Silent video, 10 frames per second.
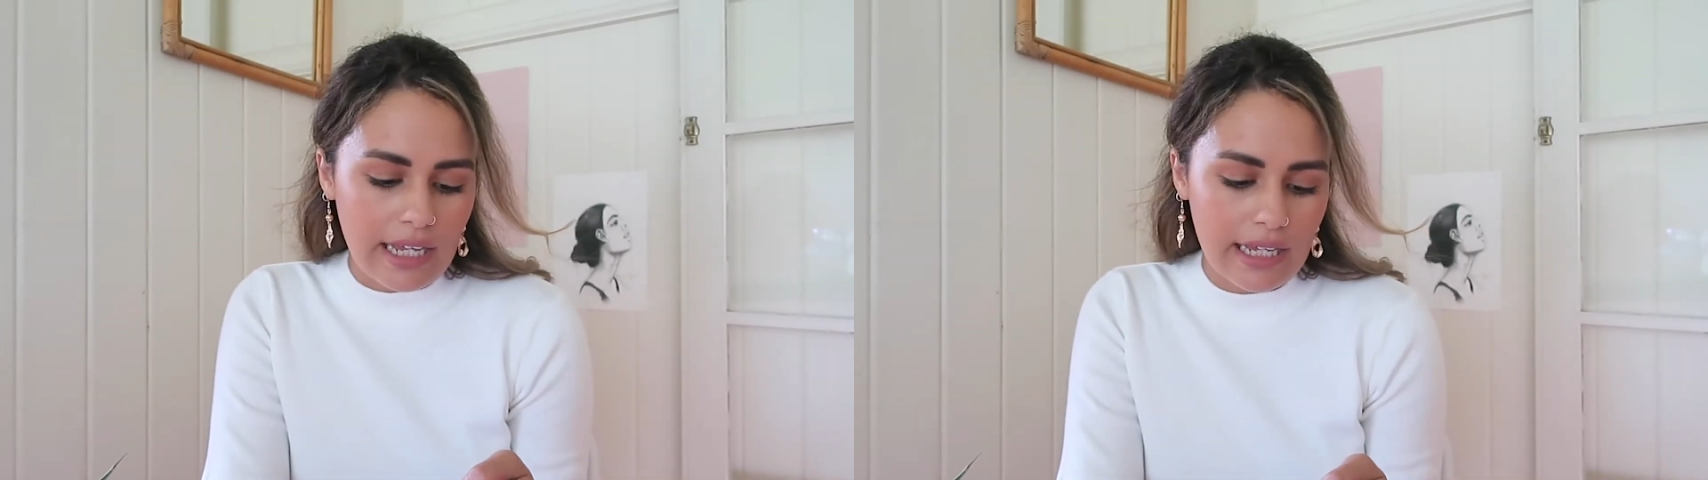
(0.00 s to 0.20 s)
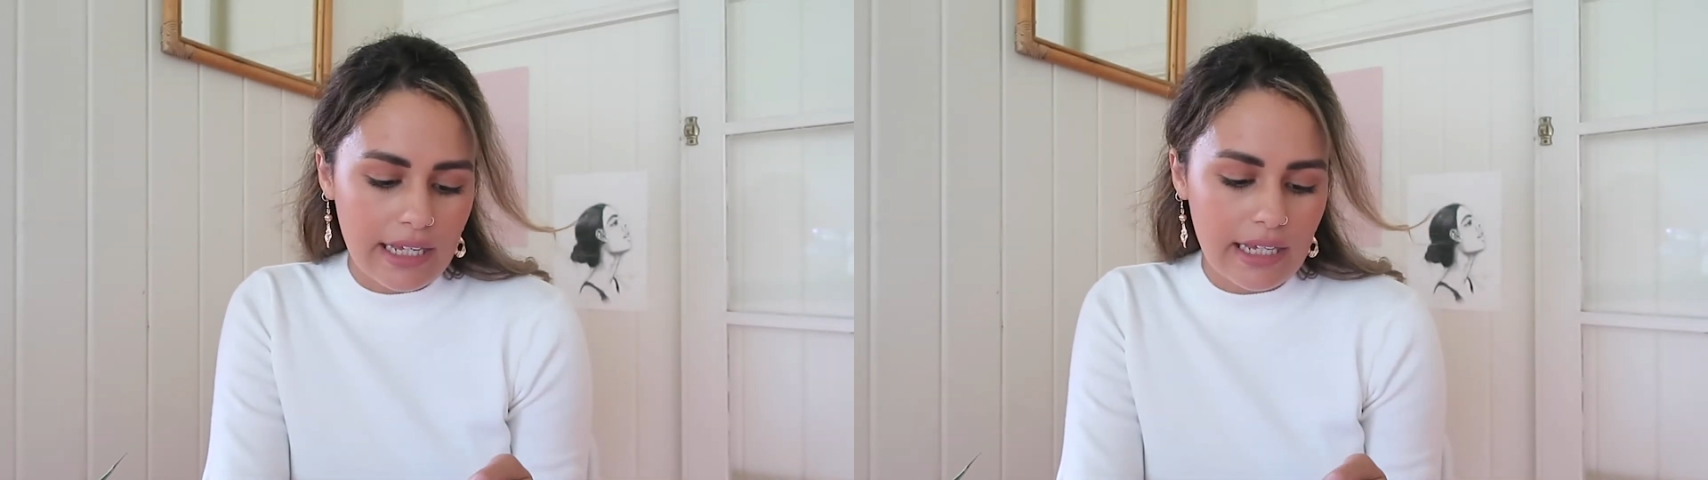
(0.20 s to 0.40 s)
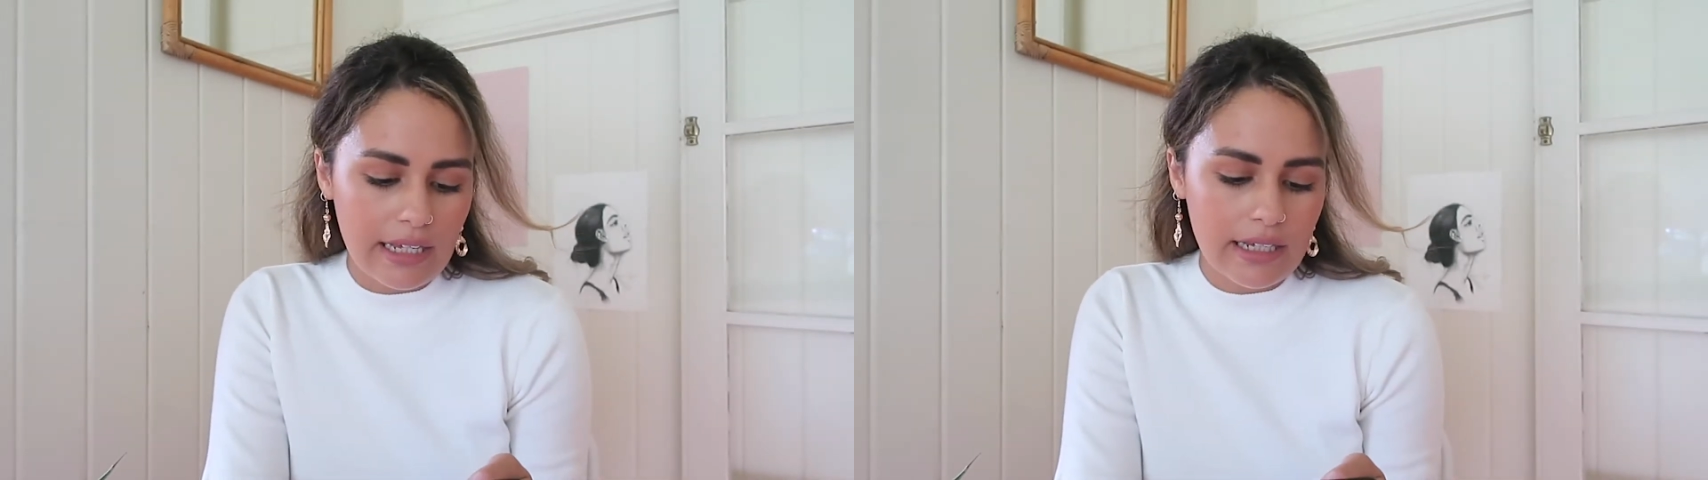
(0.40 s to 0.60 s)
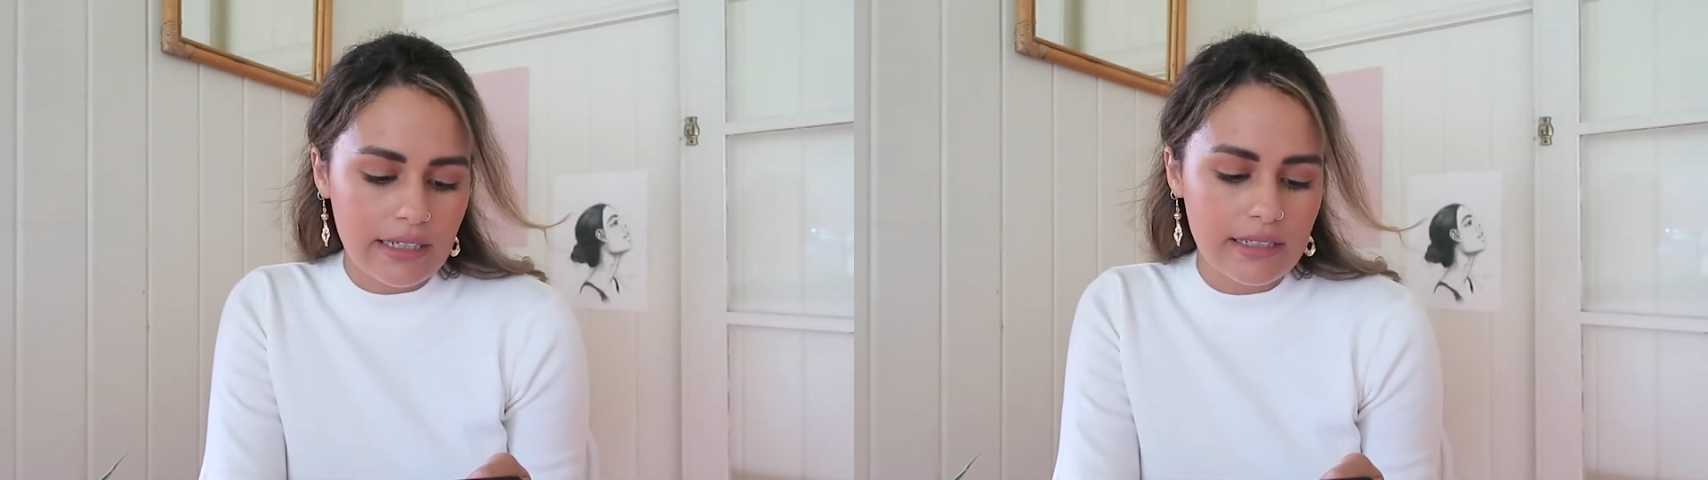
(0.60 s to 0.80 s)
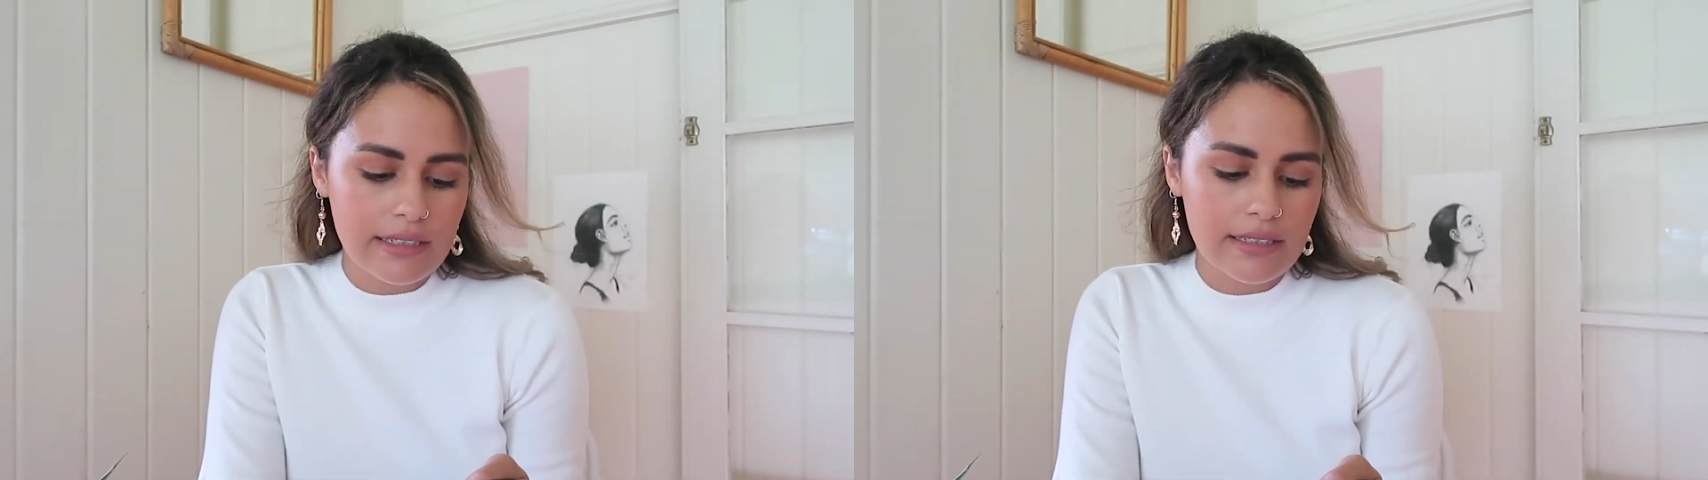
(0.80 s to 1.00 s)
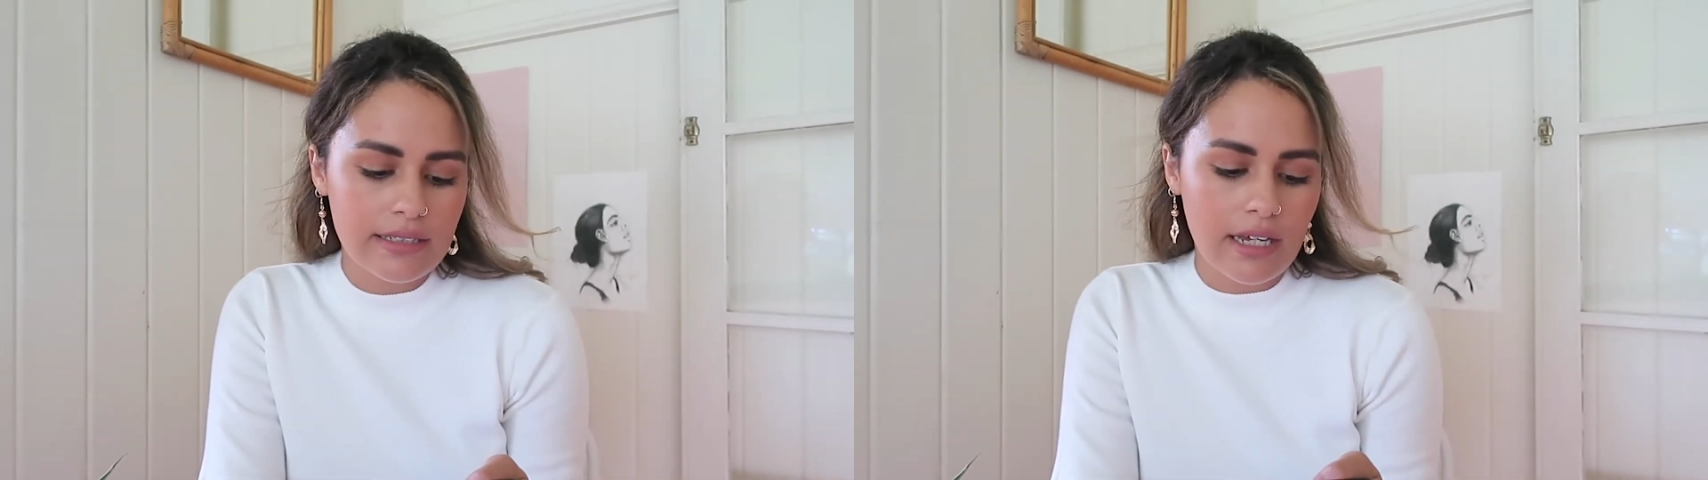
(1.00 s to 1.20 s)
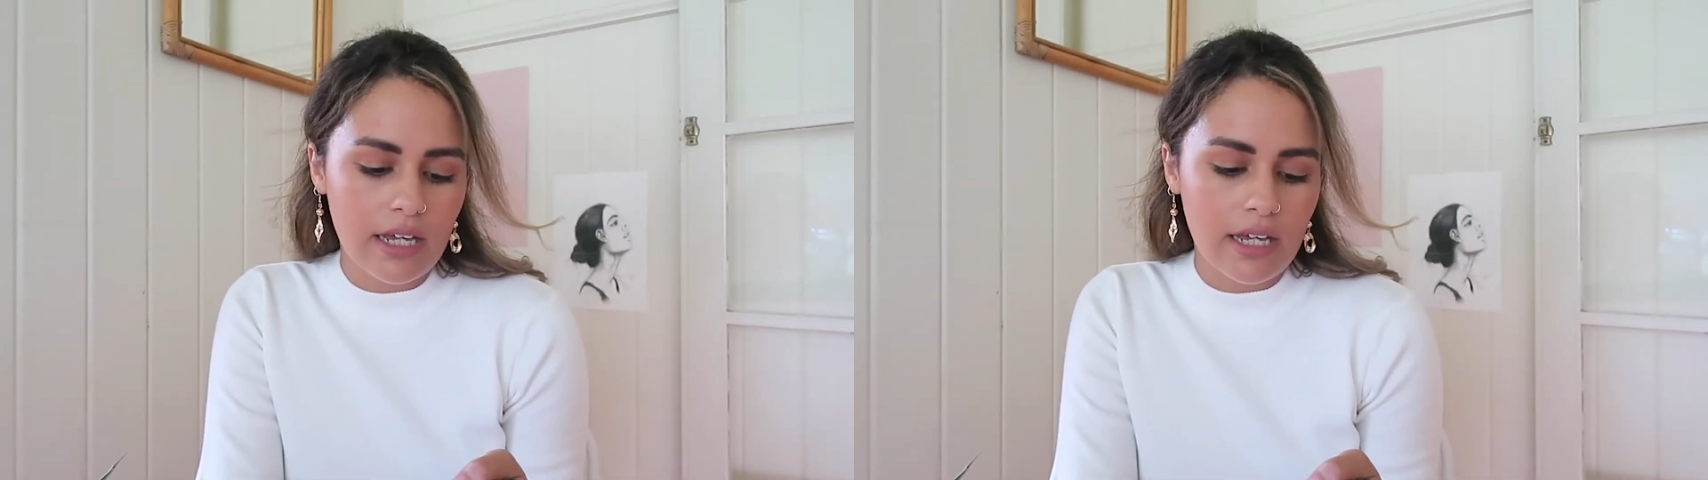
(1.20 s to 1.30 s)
is